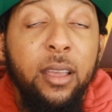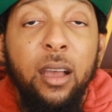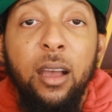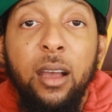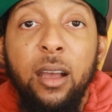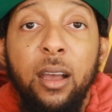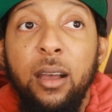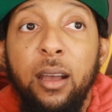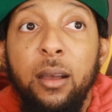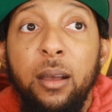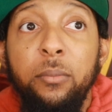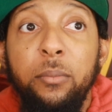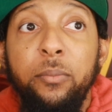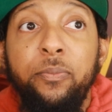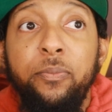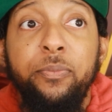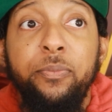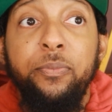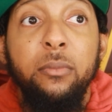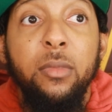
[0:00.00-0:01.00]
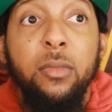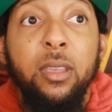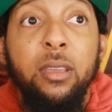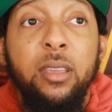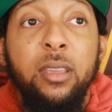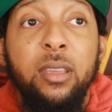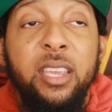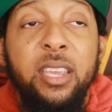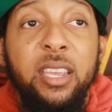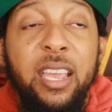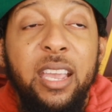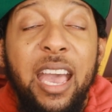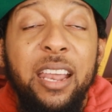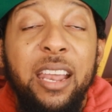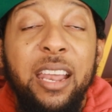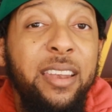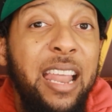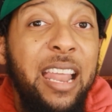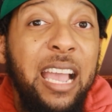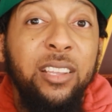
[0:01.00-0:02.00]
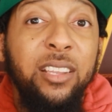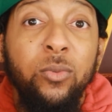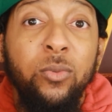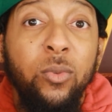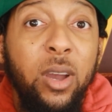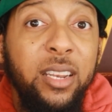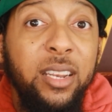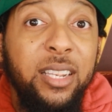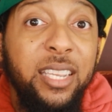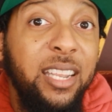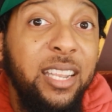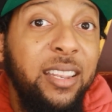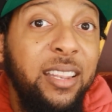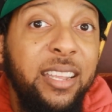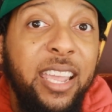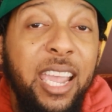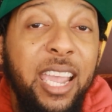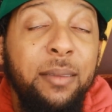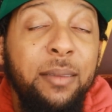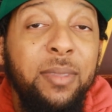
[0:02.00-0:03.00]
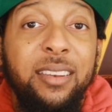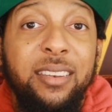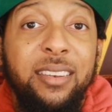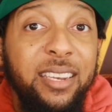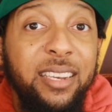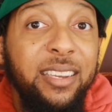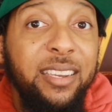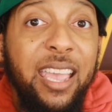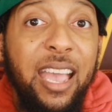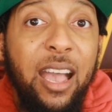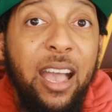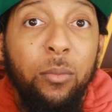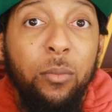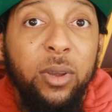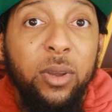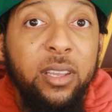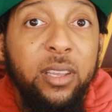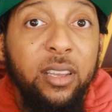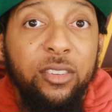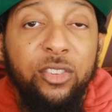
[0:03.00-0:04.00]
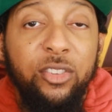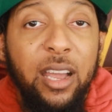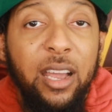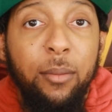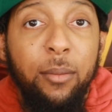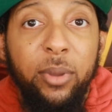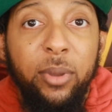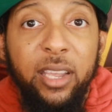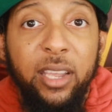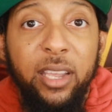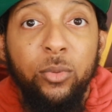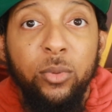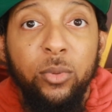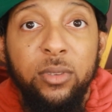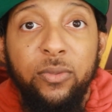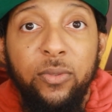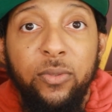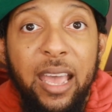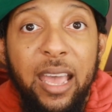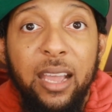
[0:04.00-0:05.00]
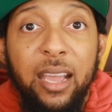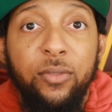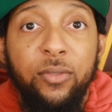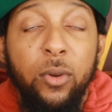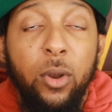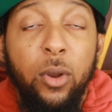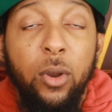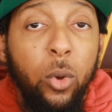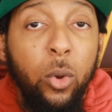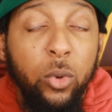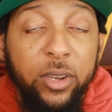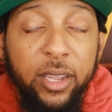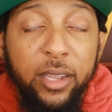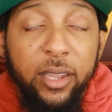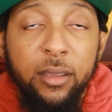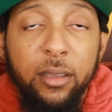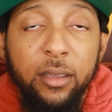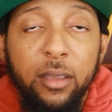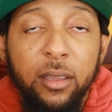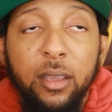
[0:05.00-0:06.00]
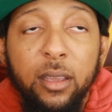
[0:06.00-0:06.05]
Um, he had a nice run at the end of the game that didn't count because John Bates was flagged for holding.